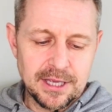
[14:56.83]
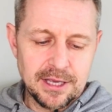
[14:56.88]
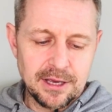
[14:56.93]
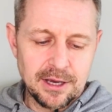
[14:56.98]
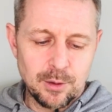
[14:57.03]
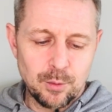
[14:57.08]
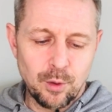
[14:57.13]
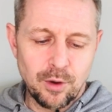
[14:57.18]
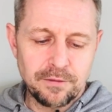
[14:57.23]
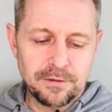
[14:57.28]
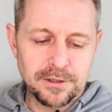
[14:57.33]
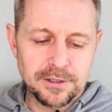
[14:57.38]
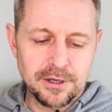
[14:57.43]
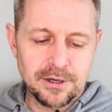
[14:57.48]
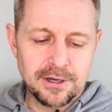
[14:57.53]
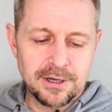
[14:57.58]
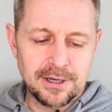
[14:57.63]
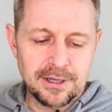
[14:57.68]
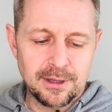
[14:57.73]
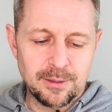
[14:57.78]
I waffled on
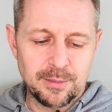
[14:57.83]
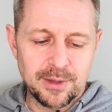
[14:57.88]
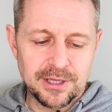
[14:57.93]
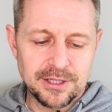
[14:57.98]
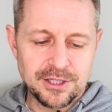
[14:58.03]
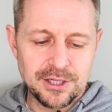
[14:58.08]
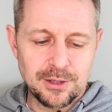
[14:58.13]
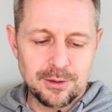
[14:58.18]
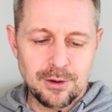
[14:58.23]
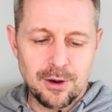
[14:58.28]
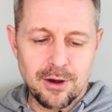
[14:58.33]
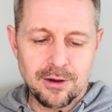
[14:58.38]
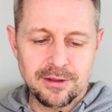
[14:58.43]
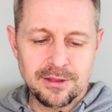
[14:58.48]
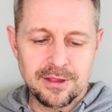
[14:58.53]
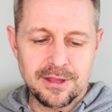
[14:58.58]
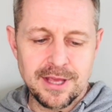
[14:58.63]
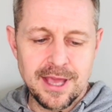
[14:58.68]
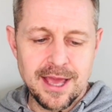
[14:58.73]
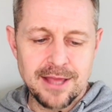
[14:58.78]
a little bit too long at
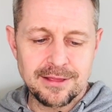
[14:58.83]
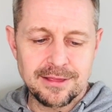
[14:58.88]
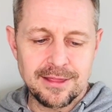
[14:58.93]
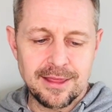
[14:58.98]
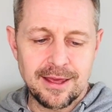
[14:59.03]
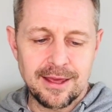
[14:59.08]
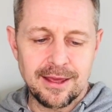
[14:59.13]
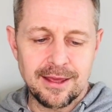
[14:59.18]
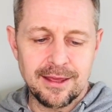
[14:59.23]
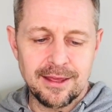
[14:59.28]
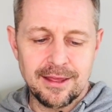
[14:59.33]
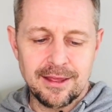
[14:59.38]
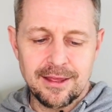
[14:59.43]
the end there.